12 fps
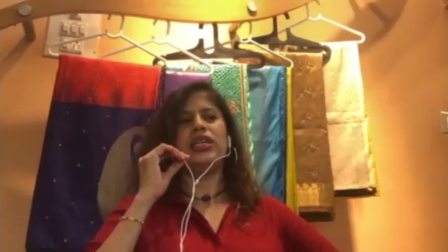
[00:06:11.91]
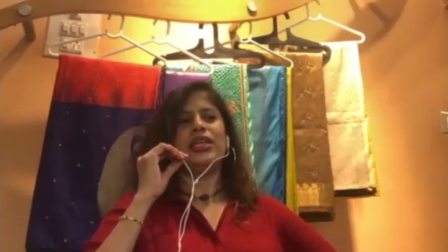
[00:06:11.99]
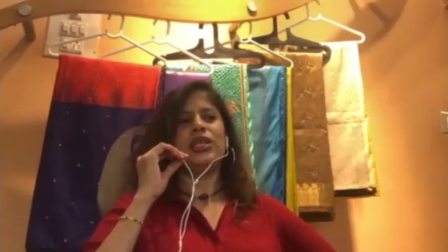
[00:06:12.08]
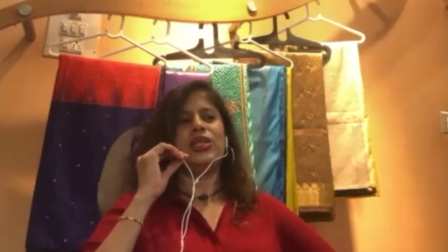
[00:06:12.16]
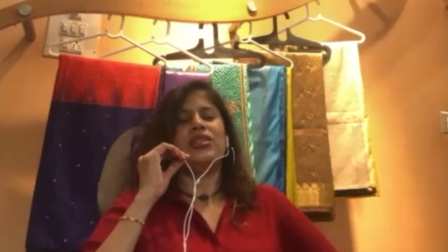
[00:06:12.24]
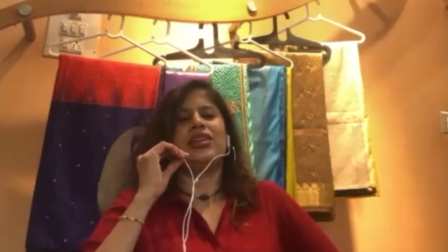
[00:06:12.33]

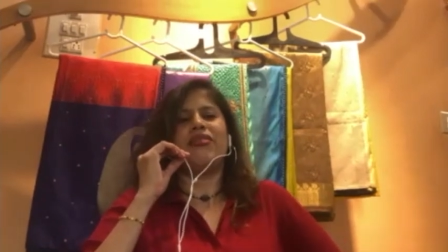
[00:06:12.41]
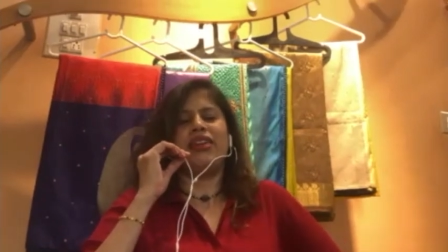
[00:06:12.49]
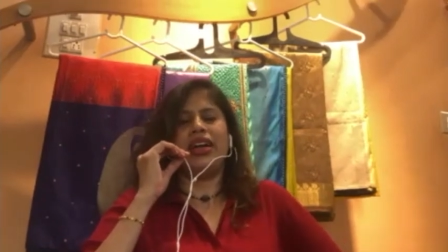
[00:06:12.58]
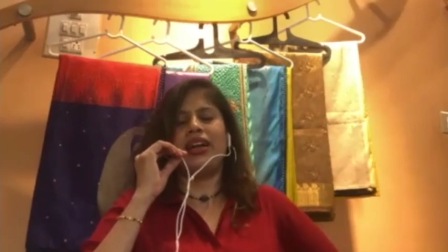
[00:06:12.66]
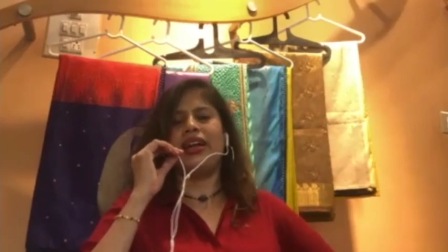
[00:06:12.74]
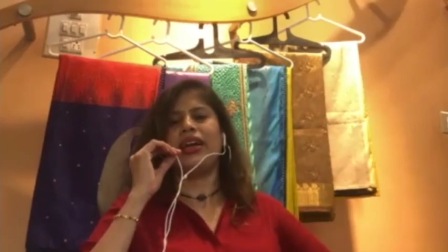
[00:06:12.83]
So
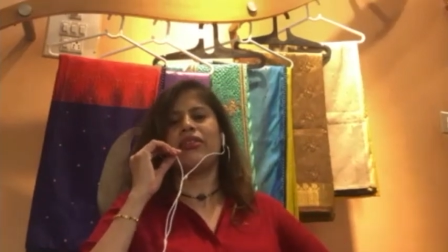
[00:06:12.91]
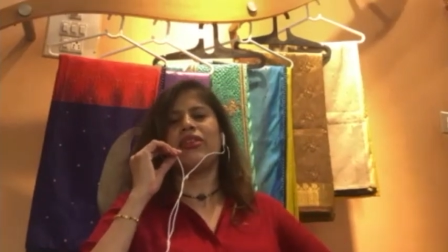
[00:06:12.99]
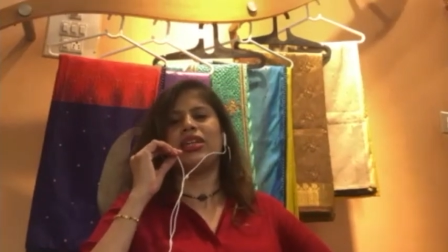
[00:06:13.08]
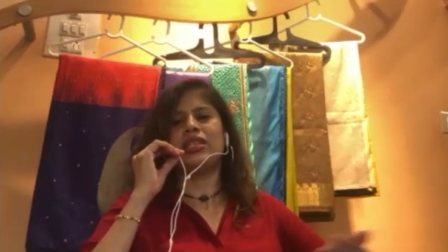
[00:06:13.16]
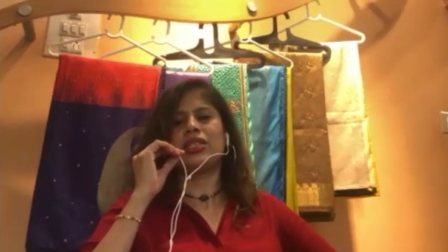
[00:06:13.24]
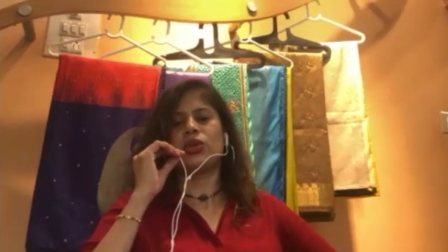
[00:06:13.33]
somewhere like when
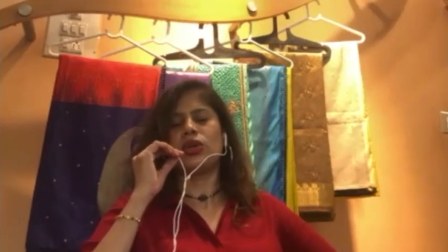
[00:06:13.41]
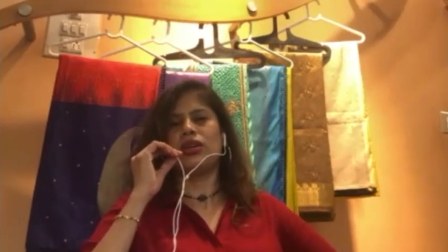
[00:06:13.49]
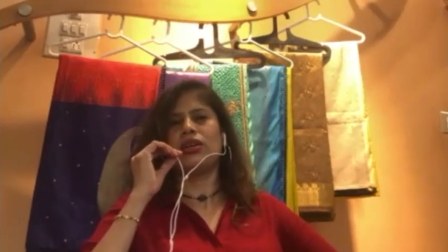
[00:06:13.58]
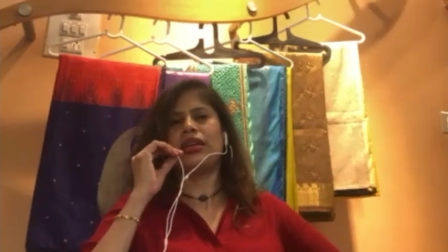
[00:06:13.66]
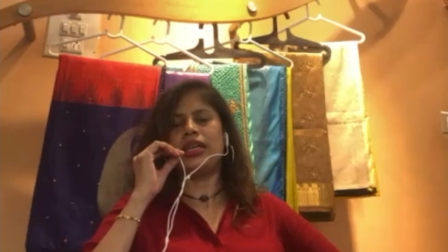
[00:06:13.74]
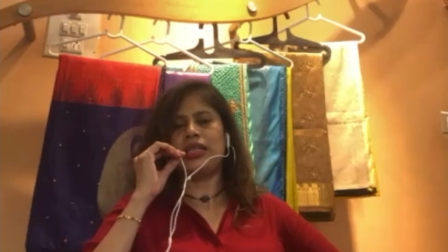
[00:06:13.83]
the
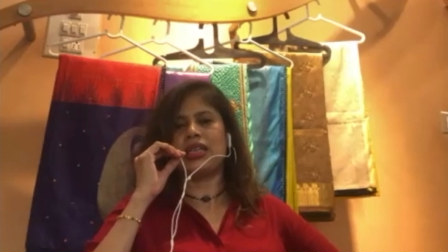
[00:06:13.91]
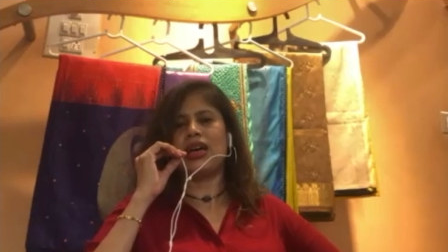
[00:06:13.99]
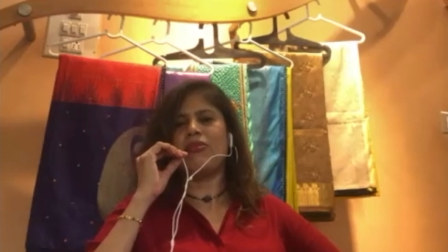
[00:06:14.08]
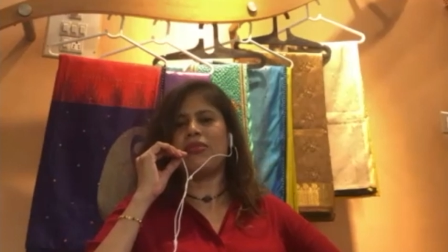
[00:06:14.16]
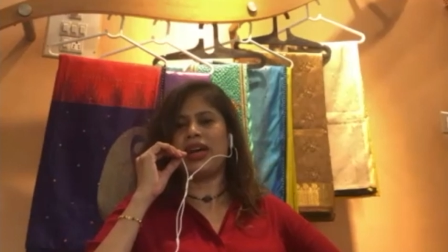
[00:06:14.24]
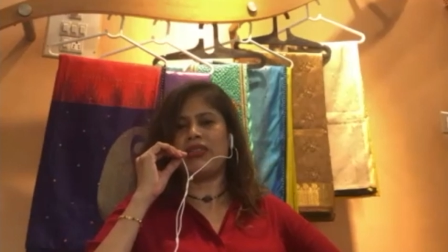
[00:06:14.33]
kids
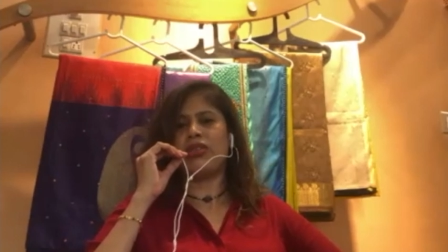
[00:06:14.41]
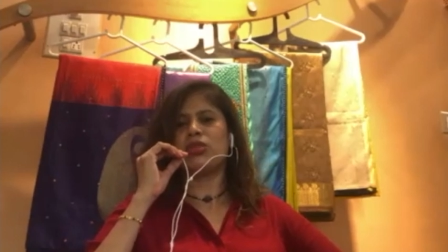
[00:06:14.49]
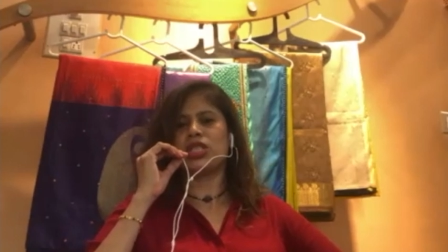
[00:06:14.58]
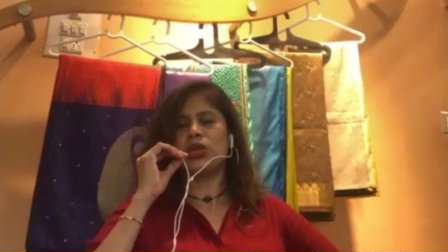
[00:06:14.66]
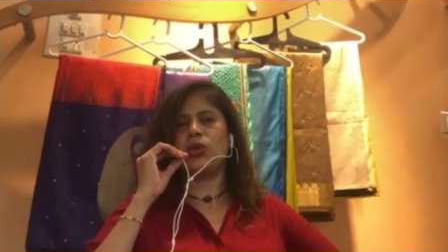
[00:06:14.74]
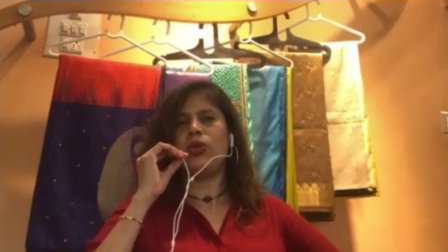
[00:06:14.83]
come back from
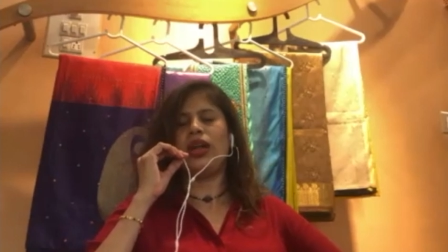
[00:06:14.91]
school,